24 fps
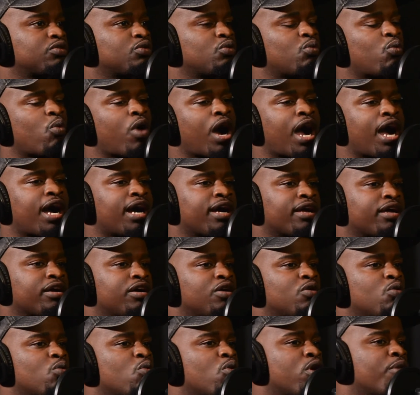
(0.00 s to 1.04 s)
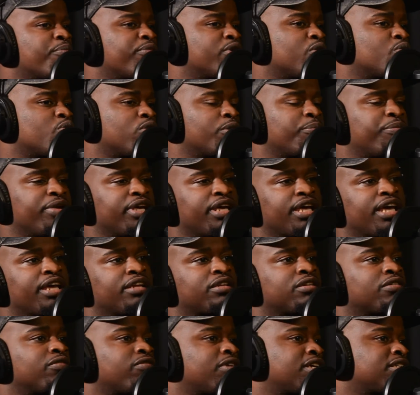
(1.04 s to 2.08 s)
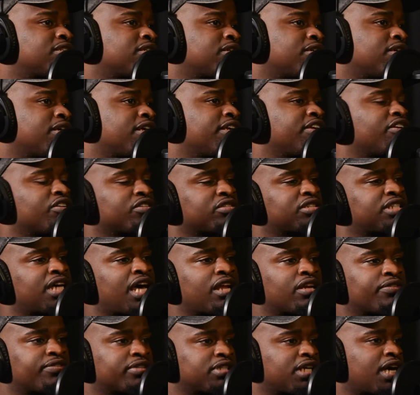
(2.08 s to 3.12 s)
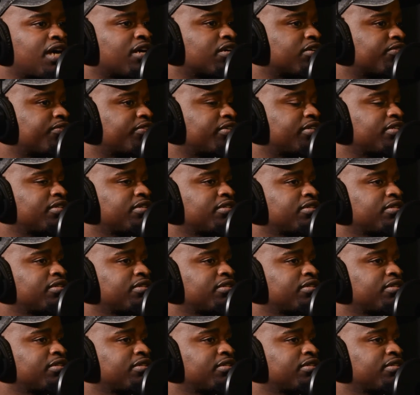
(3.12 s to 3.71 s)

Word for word: why a woman would be interested in your style of photography.